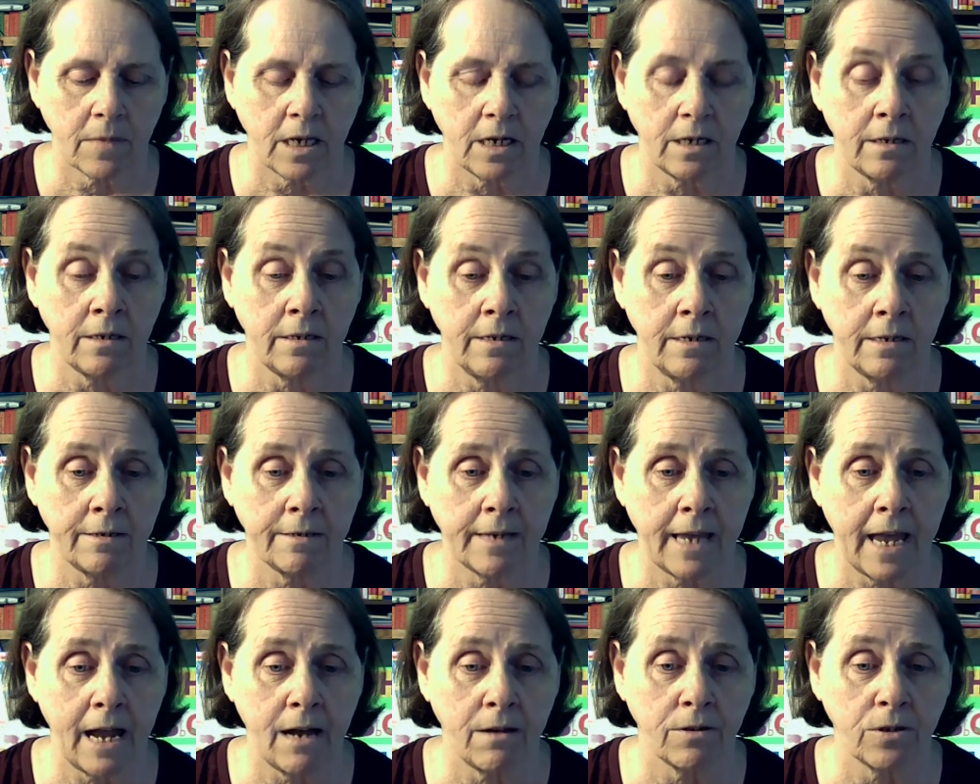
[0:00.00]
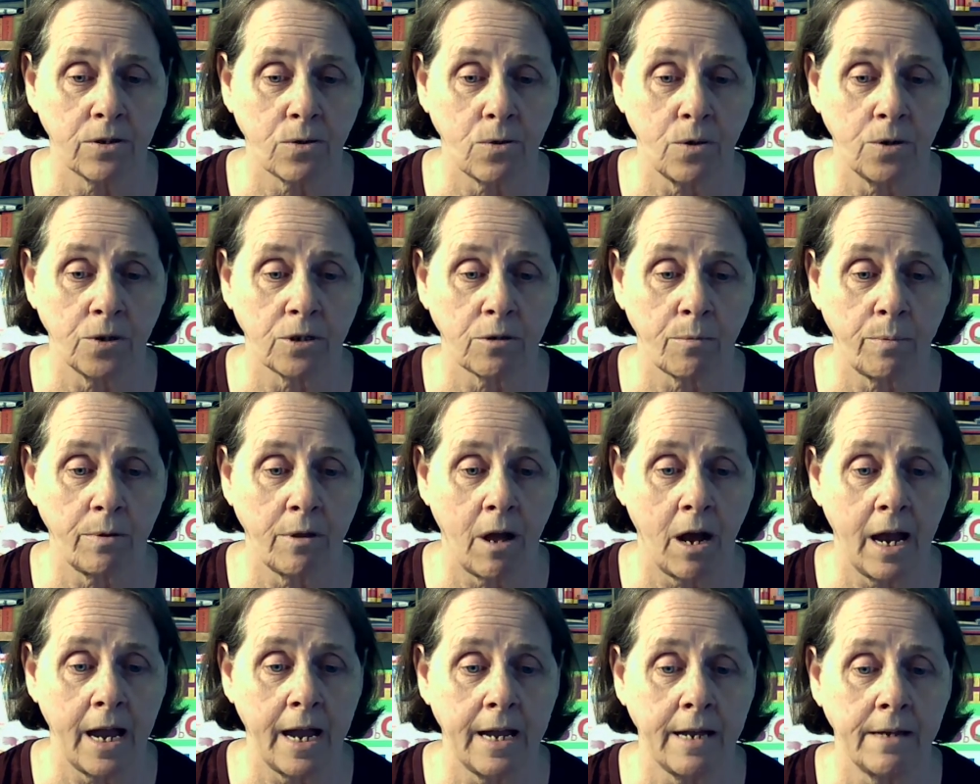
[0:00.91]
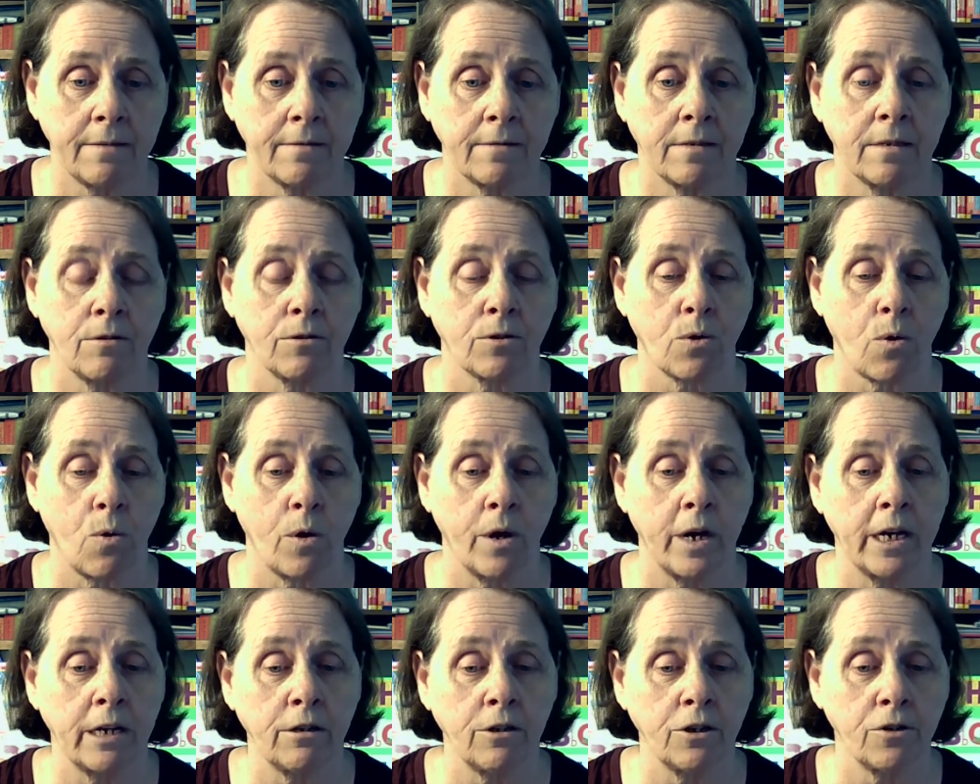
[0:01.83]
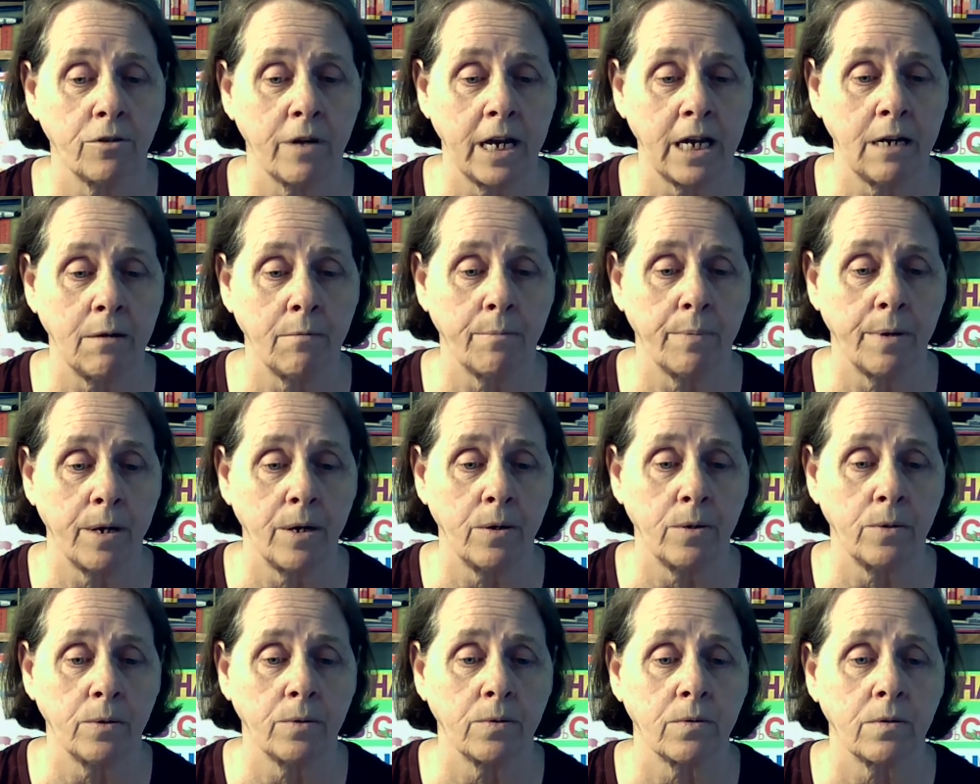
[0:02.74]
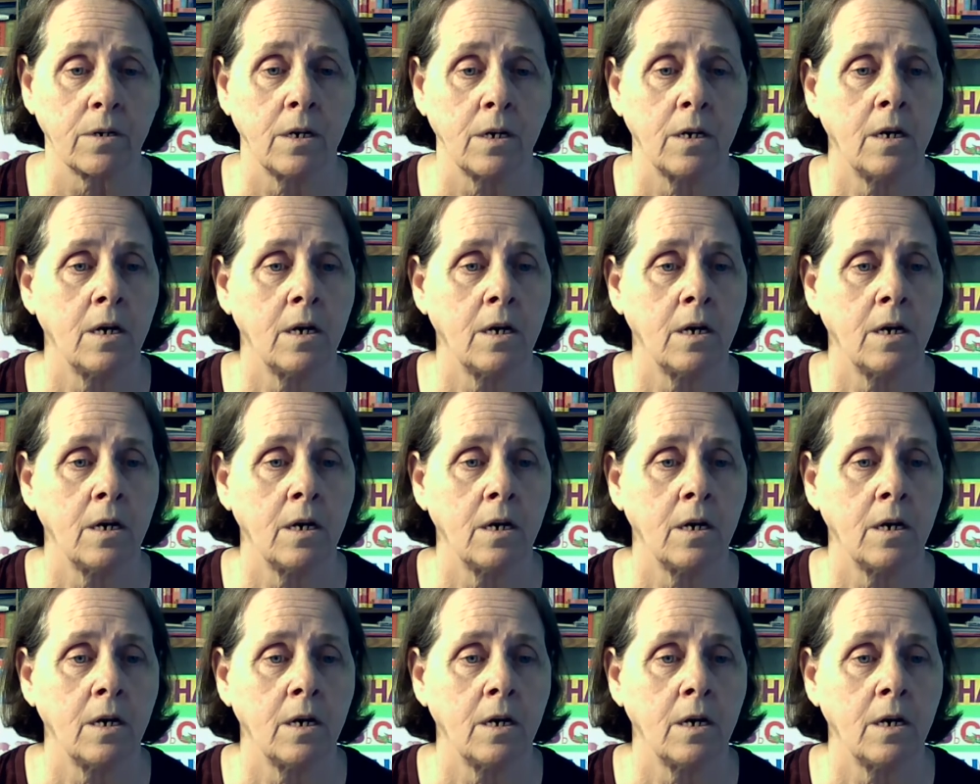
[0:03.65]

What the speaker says: Discount School Supplies, there's Oriental Trading Post,